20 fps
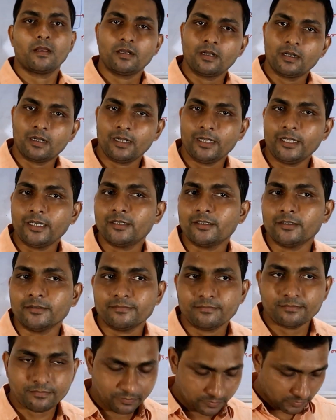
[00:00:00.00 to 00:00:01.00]
Clear?
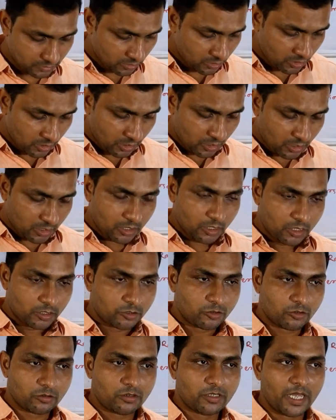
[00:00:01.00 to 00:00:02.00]

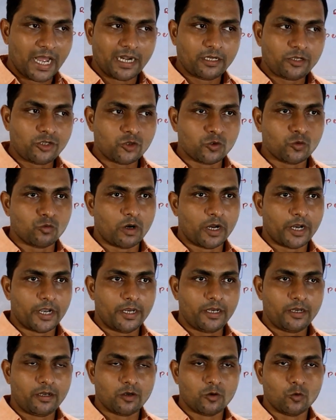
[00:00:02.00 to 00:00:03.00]
So that's
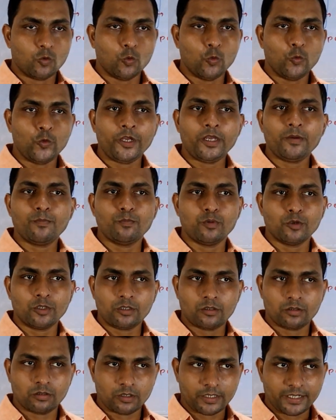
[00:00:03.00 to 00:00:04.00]
why we
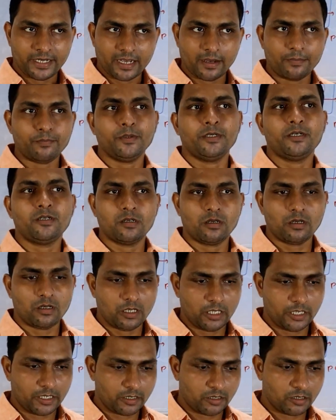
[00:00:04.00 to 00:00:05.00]
put capital
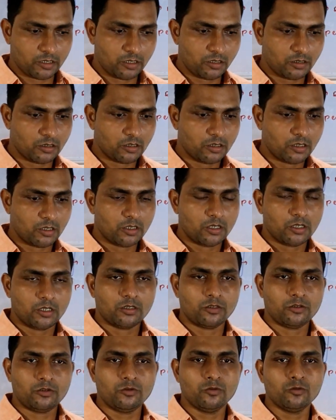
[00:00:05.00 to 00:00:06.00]
letter
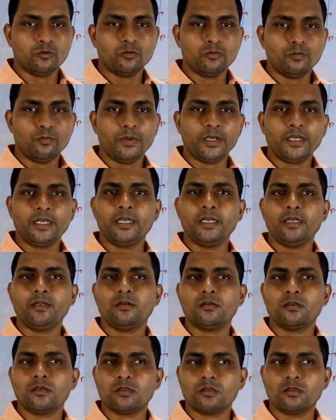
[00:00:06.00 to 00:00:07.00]
to
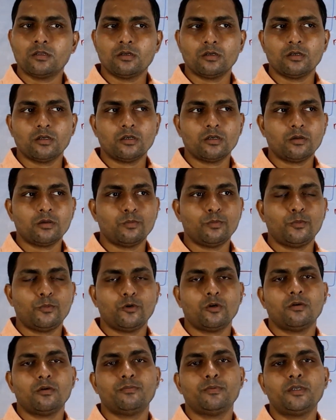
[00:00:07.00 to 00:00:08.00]
begin the
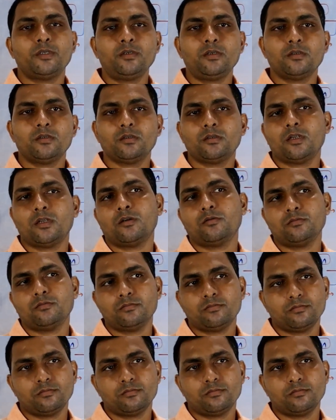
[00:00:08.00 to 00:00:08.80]
proper noun.